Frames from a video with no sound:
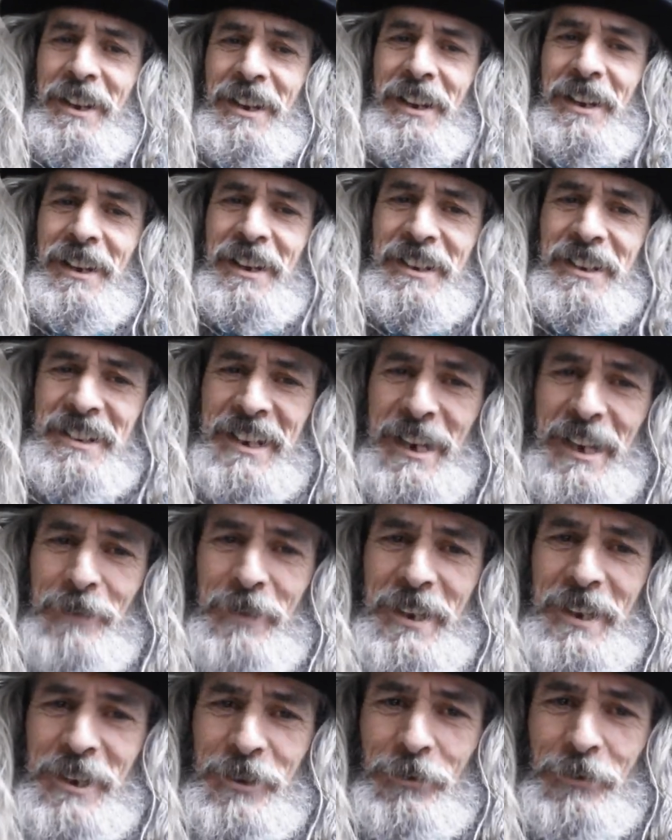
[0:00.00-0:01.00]
I like to keep
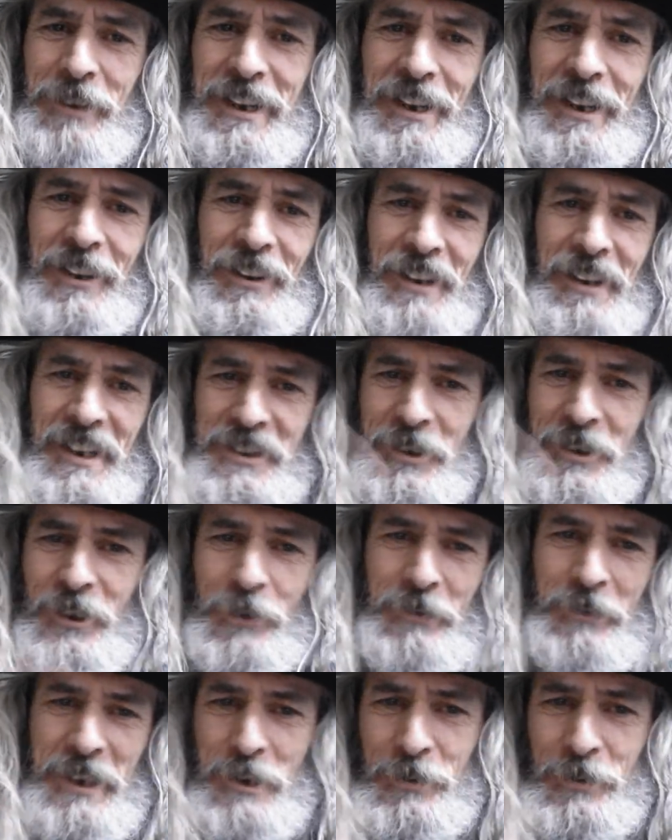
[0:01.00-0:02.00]
things real. That's on a
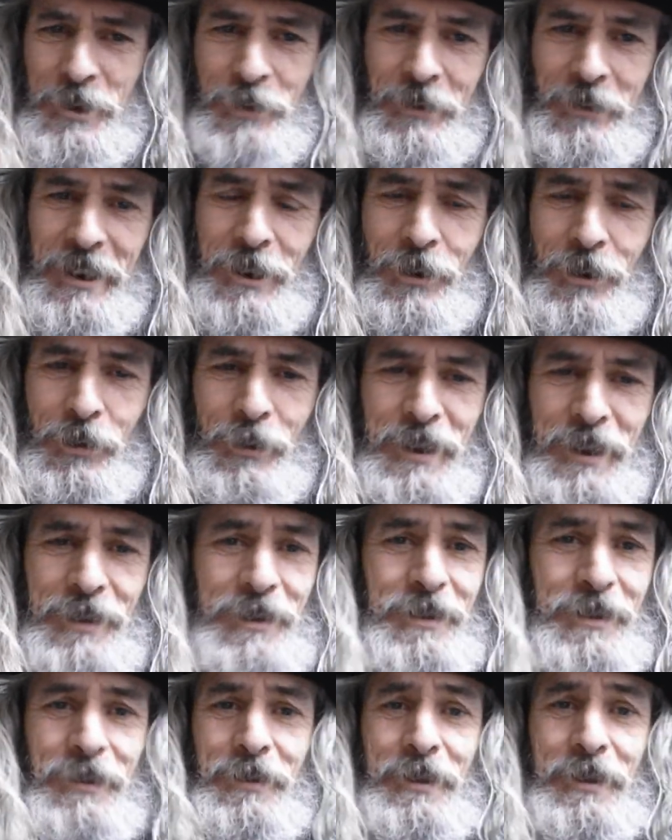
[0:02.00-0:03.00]
reel-to-reel. We
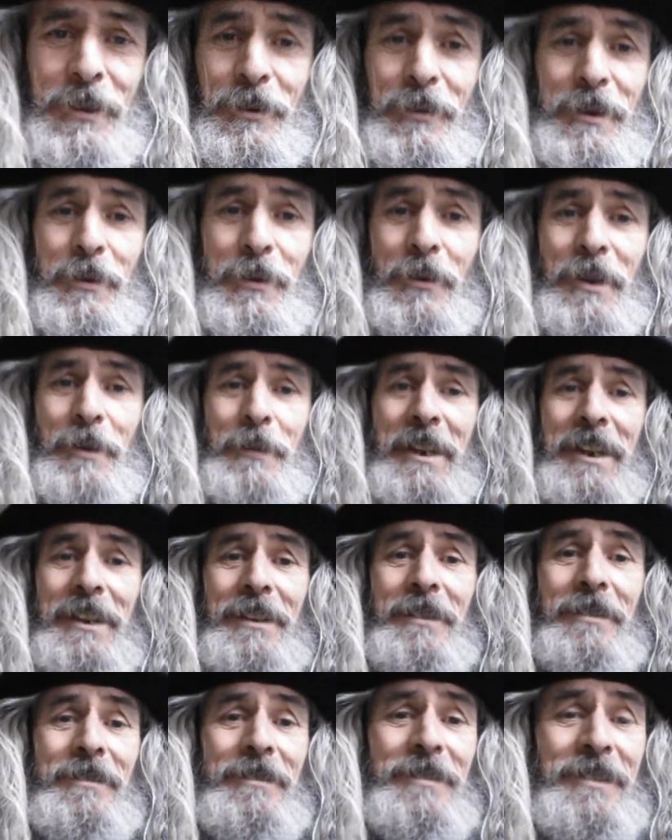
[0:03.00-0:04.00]
want to
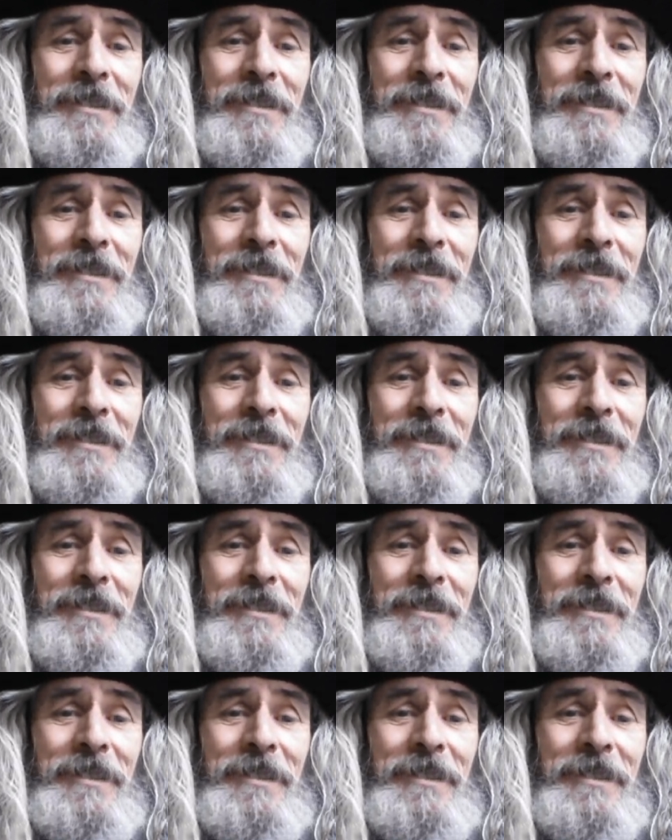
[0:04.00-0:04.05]
be